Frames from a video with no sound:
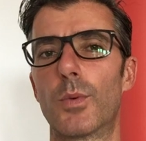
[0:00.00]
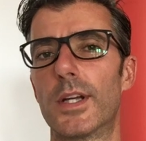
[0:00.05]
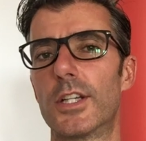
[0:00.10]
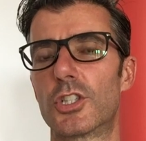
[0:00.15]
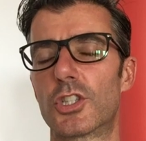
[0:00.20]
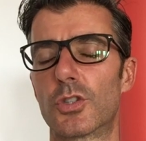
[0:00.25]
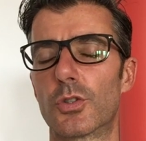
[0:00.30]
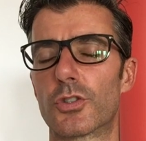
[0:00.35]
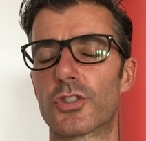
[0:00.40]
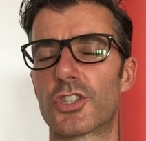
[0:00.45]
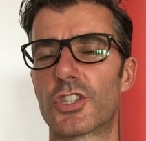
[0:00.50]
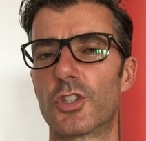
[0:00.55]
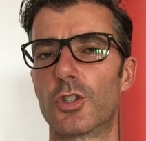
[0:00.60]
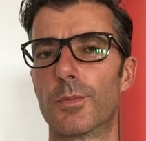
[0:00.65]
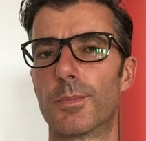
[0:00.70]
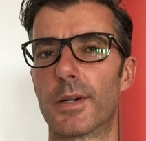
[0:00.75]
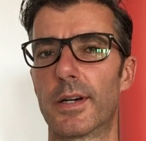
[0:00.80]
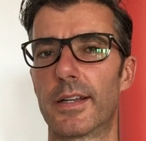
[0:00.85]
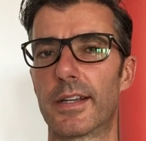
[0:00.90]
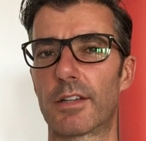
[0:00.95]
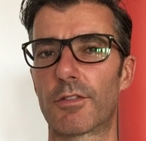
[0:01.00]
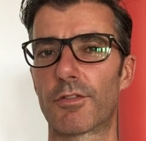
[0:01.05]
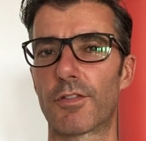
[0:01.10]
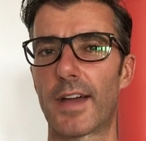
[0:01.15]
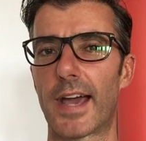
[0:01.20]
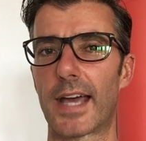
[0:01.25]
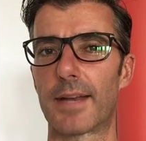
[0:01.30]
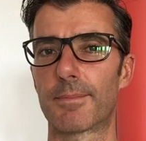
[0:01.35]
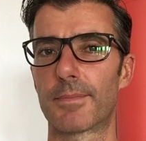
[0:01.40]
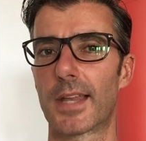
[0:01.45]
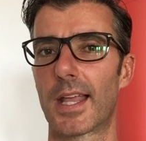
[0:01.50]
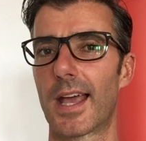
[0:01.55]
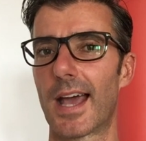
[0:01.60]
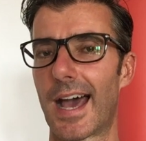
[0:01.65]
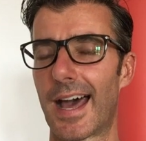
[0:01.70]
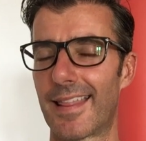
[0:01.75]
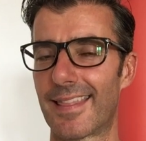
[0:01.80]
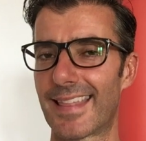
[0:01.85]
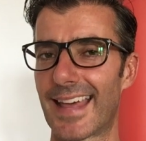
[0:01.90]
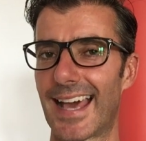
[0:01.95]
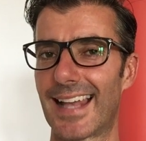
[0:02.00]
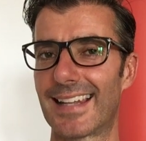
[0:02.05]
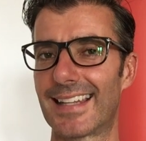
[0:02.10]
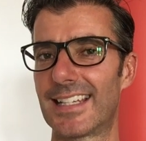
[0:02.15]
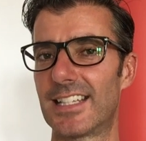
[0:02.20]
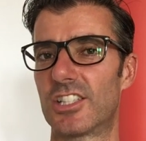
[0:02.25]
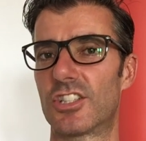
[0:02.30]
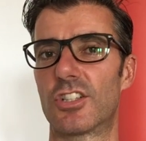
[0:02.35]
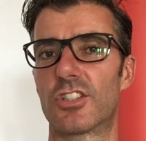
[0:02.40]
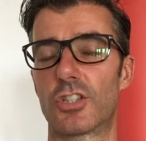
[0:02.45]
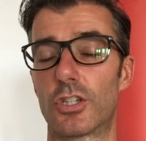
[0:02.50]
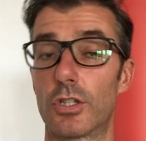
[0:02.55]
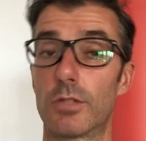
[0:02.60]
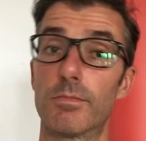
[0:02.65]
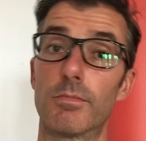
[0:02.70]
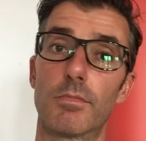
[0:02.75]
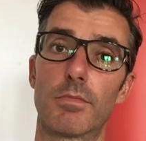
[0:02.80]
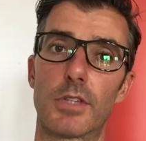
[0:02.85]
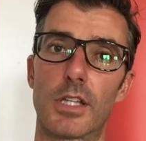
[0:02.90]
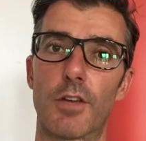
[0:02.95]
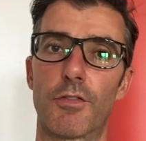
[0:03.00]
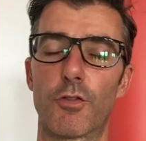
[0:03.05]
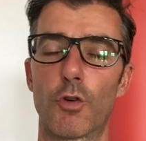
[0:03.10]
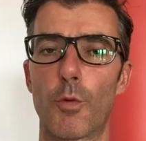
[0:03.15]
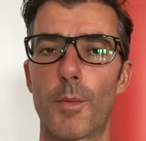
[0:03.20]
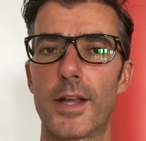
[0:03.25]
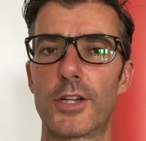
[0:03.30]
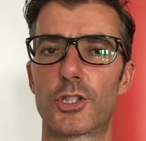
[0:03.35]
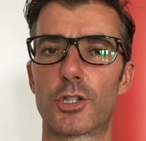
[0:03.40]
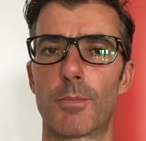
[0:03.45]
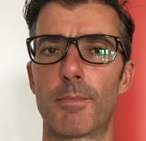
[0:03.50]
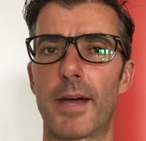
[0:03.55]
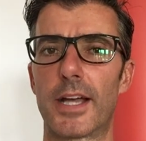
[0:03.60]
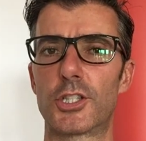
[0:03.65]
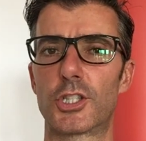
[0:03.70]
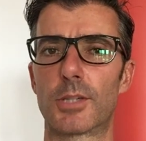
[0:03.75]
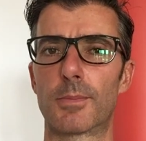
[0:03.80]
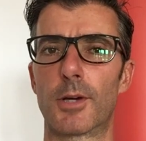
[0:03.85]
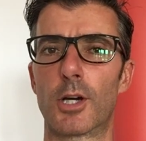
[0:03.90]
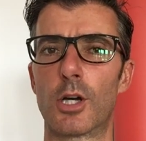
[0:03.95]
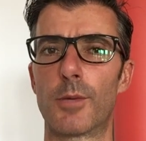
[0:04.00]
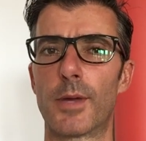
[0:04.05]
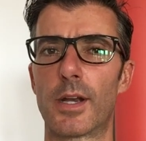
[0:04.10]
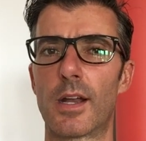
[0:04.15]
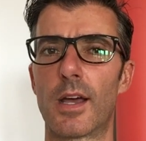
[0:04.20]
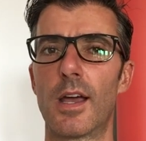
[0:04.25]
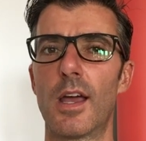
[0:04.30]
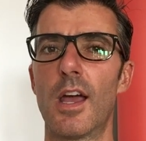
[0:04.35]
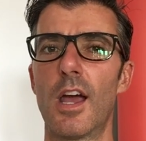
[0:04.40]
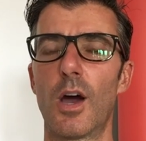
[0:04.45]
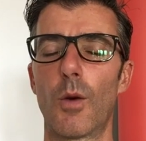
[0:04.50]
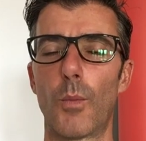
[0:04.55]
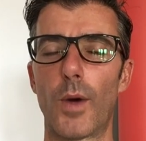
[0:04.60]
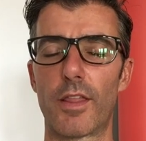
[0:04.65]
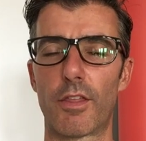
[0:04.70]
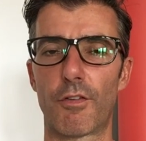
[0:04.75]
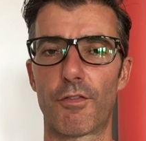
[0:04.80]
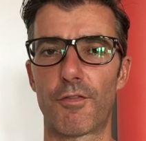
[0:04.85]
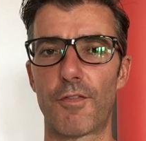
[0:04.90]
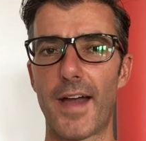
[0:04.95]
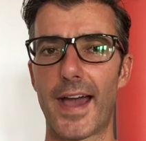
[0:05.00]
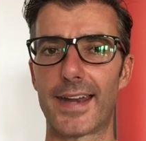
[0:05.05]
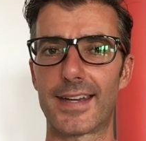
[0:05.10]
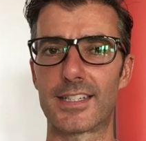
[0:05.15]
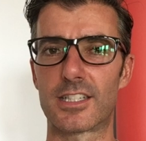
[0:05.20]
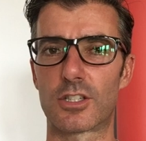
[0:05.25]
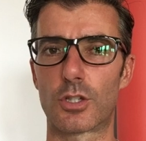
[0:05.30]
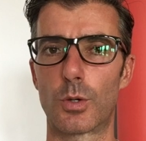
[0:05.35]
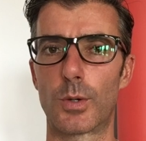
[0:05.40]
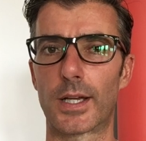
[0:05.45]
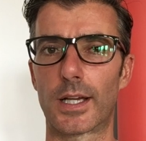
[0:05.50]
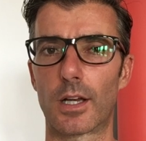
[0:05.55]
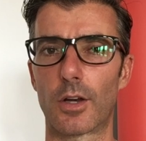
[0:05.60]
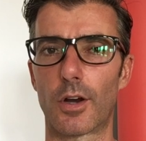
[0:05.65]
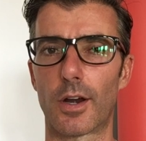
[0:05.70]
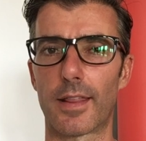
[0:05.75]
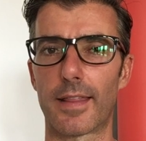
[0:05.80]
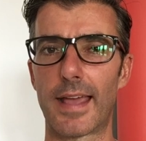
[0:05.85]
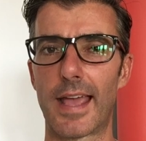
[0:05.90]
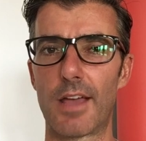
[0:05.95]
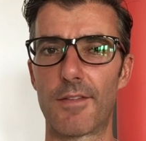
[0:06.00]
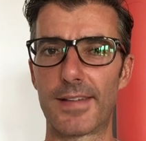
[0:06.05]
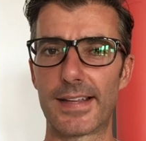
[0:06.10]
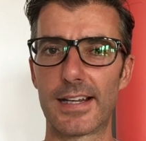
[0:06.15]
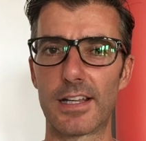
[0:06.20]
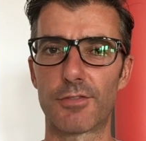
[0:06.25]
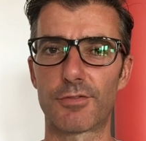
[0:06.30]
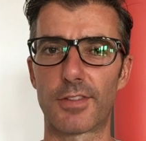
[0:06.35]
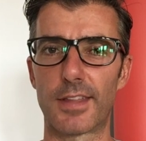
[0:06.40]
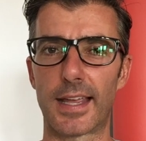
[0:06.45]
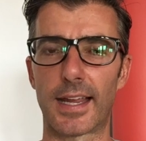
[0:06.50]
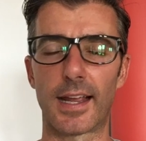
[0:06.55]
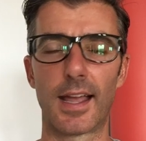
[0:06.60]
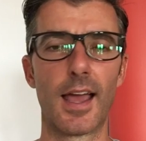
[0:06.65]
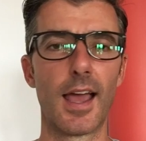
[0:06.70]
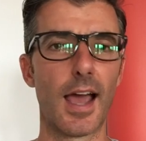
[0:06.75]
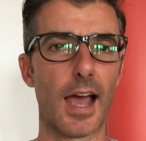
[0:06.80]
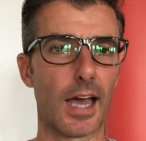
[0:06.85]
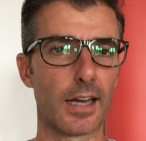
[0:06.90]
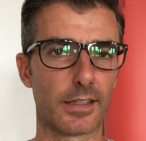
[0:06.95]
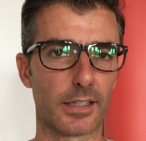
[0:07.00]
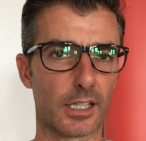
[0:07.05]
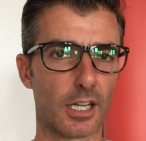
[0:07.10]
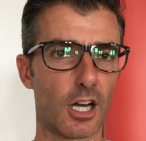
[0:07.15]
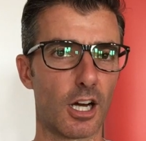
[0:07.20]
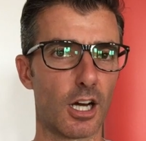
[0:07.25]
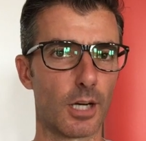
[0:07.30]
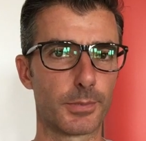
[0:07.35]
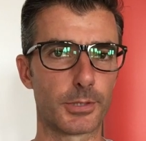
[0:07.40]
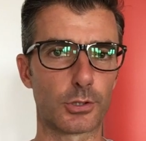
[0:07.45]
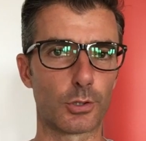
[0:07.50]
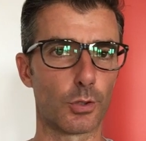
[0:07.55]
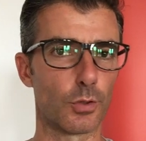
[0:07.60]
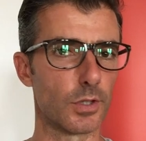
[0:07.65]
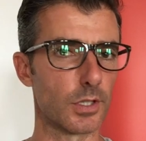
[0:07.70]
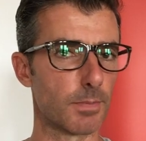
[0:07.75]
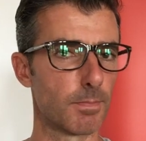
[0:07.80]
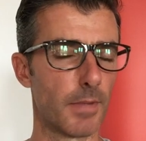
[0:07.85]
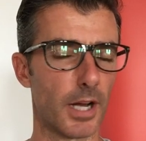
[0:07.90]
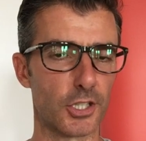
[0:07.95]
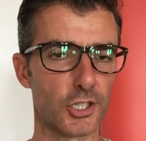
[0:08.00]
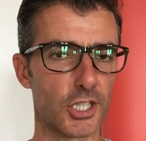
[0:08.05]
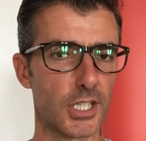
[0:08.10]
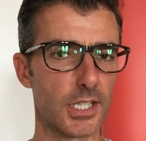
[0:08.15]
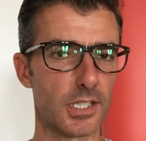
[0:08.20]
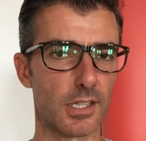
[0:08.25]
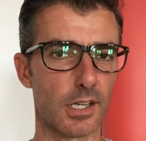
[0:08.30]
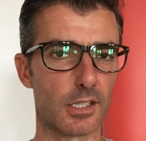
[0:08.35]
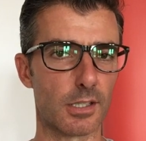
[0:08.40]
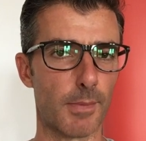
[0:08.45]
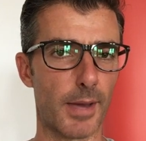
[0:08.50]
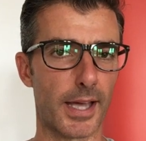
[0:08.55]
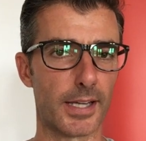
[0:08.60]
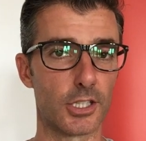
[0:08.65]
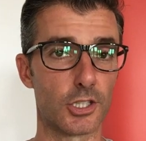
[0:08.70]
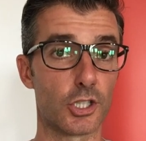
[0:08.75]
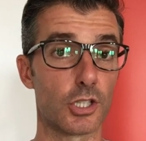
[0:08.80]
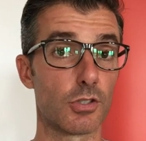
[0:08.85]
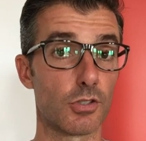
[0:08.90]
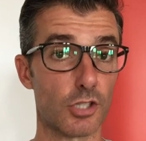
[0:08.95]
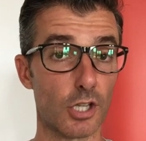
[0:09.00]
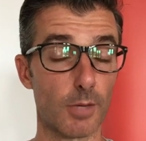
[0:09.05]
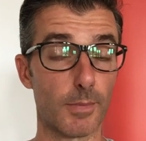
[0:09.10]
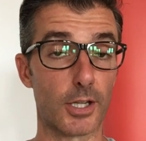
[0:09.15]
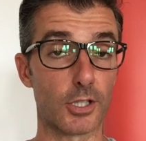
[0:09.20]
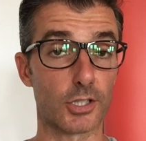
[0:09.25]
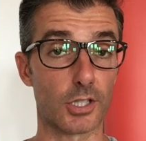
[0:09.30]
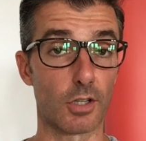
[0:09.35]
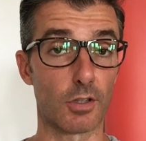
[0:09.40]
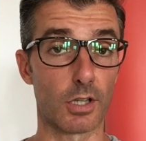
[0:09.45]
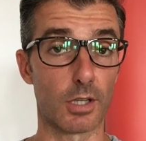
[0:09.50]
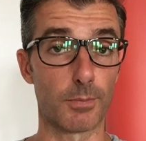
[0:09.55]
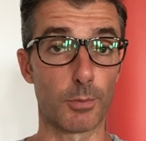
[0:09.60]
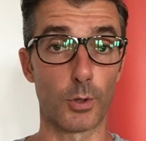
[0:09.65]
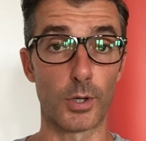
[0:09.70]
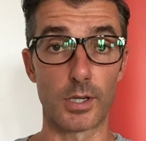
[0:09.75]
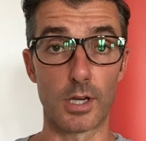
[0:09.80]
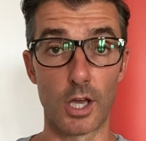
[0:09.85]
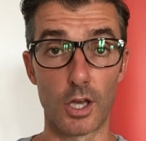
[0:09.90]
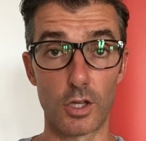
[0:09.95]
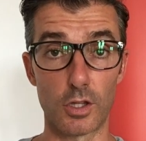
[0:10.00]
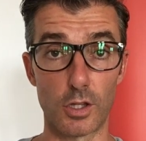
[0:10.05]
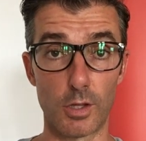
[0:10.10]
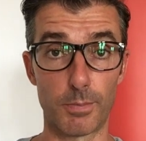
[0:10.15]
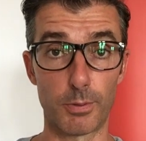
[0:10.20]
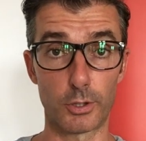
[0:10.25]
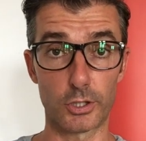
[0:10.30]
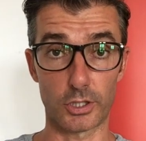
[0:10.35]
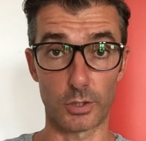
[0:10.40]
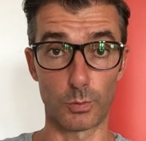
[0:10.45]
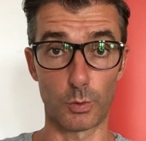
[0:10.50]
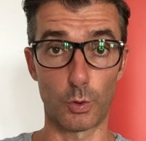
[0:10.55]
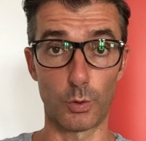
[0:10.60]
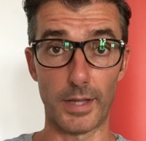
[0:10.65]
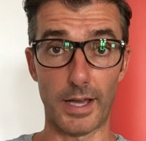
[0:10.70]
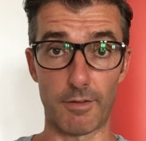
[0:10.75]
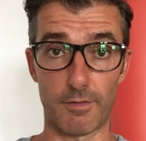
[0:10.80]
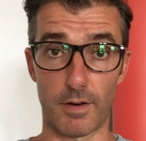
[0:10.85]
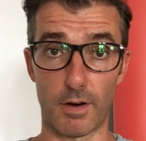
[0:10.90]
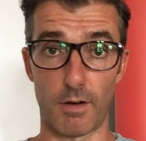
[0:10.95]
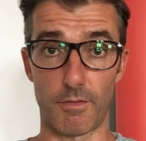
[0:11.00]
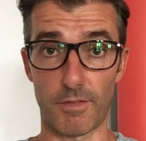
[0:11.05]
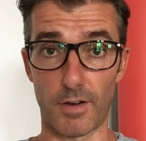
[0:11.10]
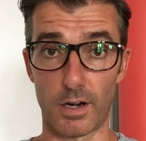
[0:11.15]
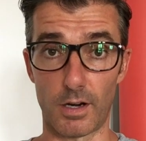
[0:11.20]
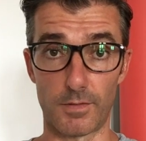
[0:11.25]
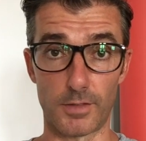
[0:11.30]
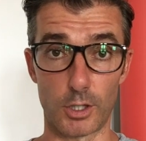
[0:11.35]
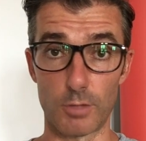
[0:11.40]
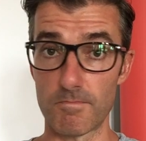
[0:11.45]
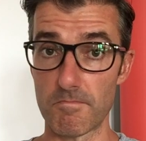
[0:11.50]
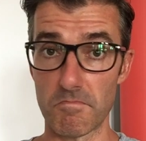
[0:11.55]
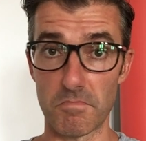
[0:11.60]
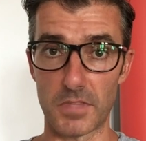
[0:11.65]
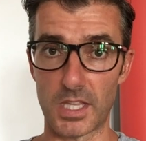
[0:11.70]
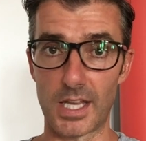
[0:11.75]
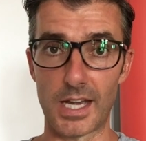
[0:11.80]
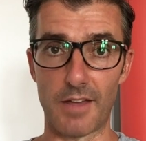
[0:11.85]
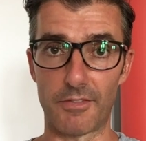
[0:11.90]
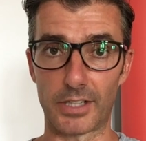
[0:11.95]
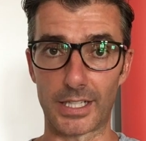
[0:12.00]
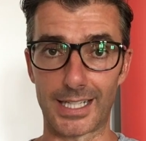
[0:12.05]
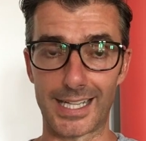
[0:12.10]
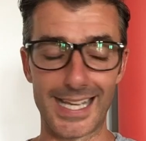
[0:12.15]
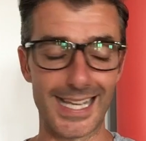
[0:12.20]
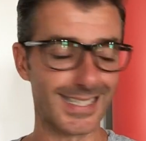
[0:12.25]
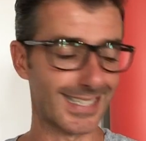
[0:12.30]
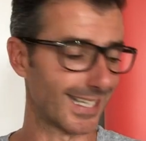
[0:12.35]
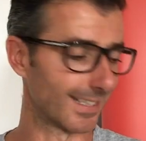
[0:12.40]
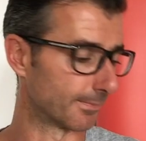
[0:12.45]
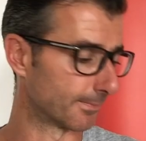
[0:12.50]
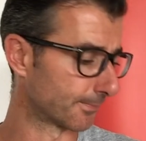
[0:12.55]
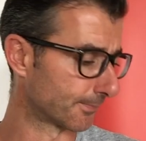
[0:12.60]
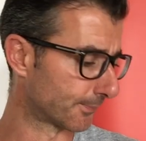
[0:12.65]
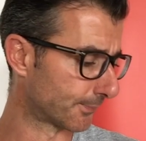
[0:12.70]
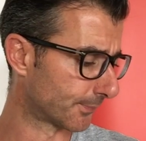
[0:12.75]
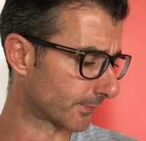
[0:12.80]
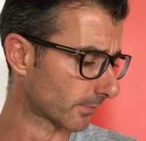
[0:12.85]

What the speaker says: which you're still burning fat. And that leads you to the aforementioned magic moment, where the fat is doing a lot of the heavy lifting and the carb store is much easier to manage, so much so to the point you push the wall that far in front of you, you're never going to hit it.